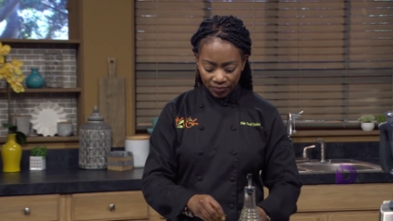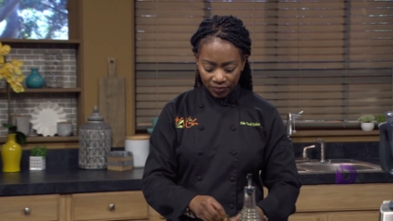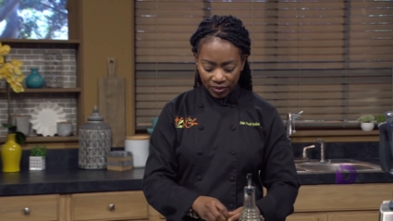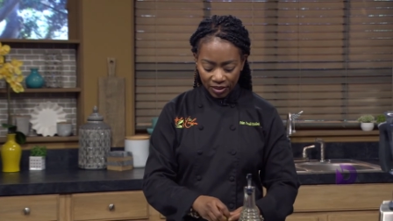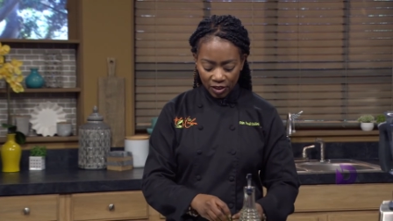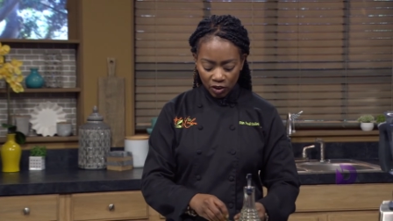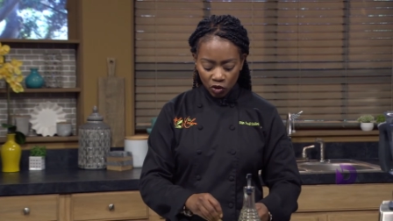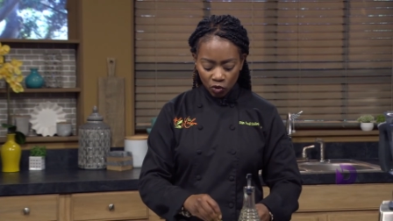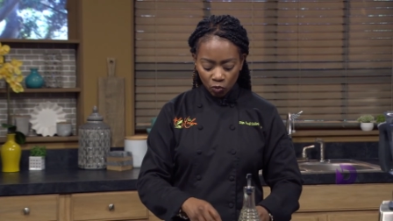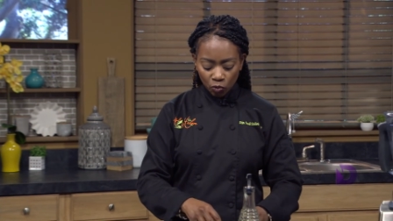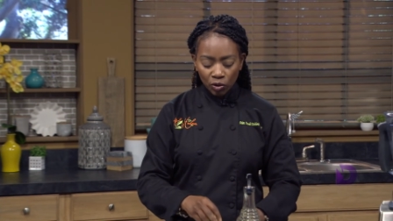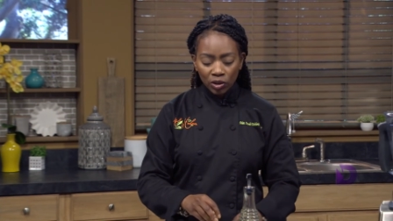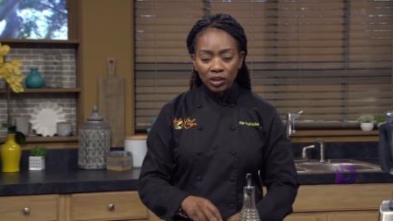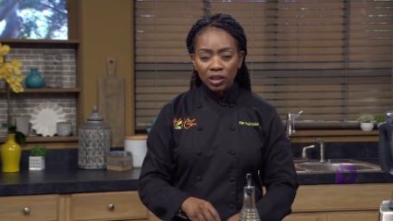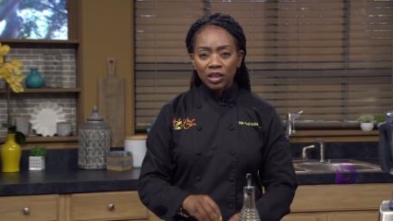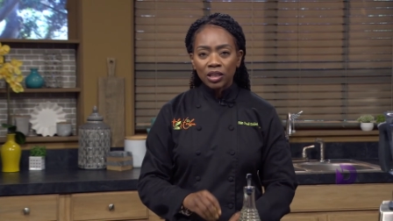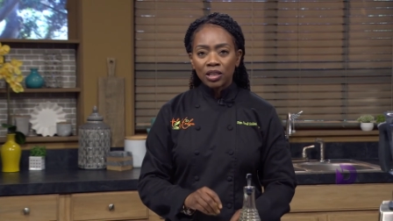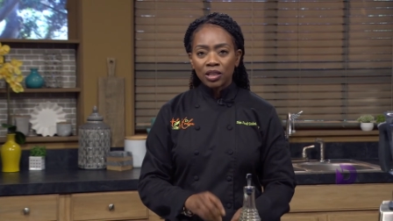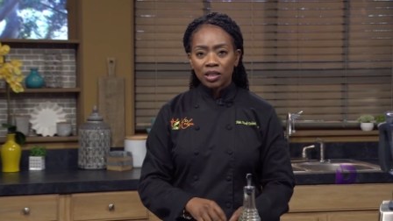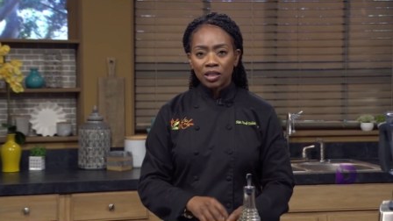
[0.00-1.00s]
It's
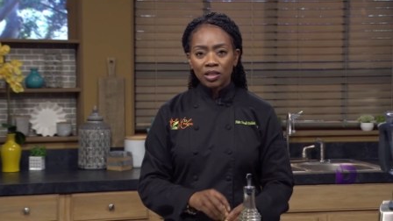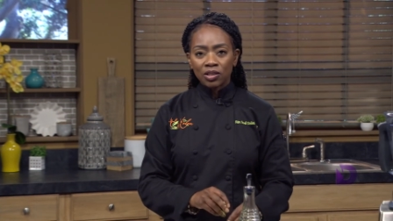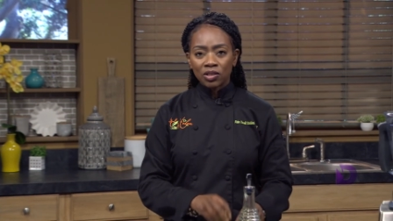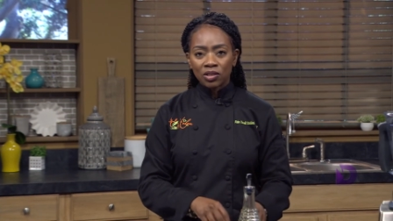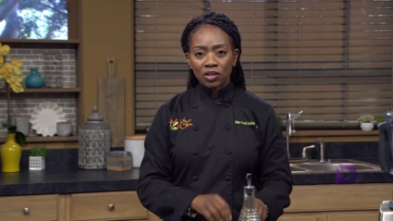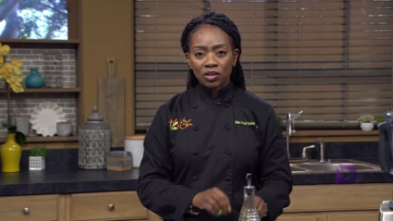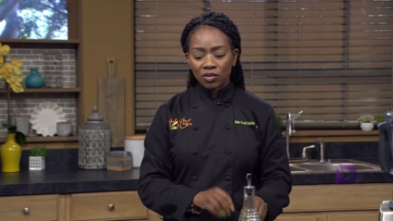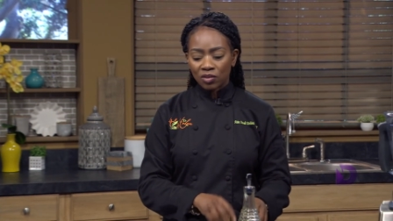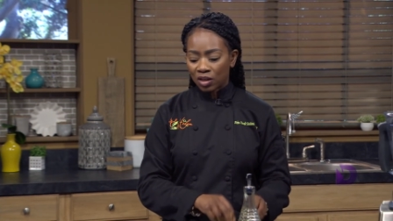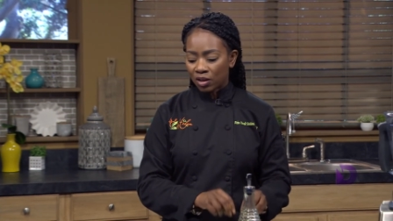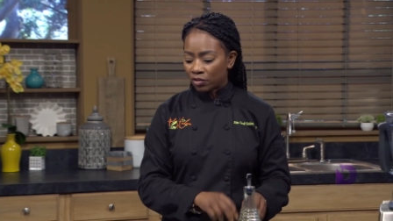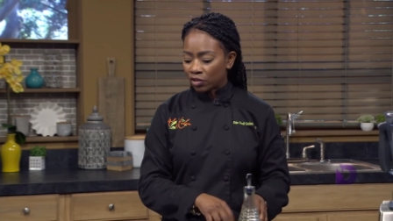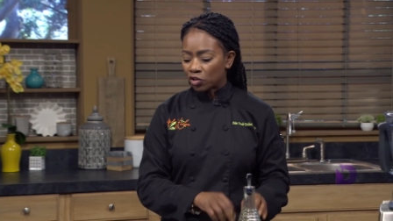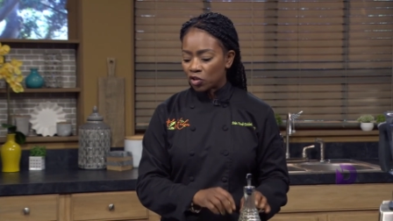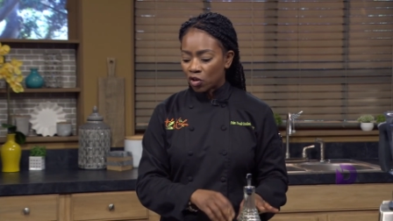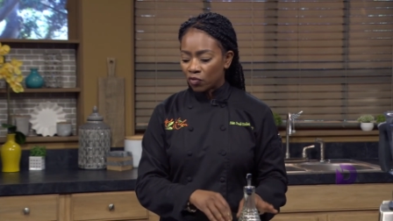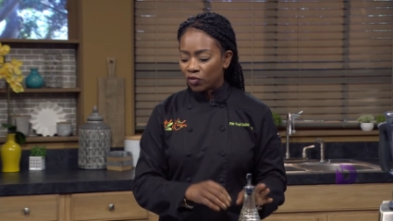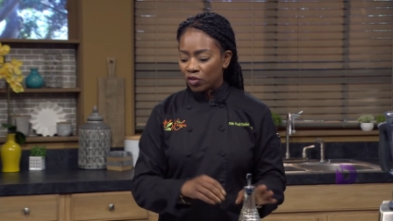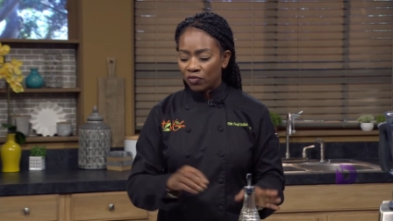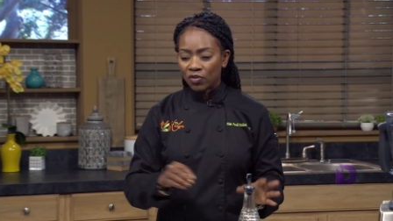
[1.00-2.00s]
really good to, I don't
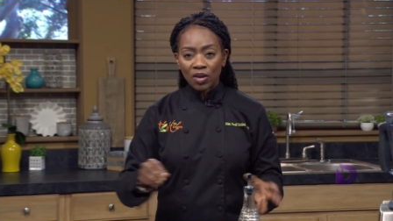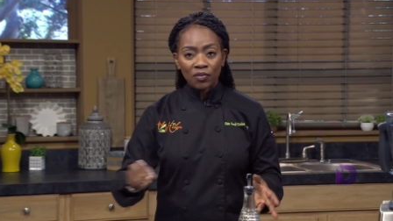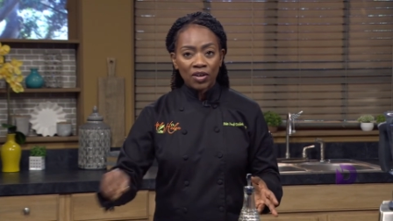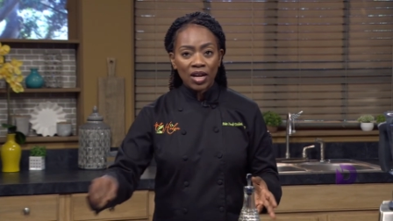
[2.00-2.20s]
know if you've ever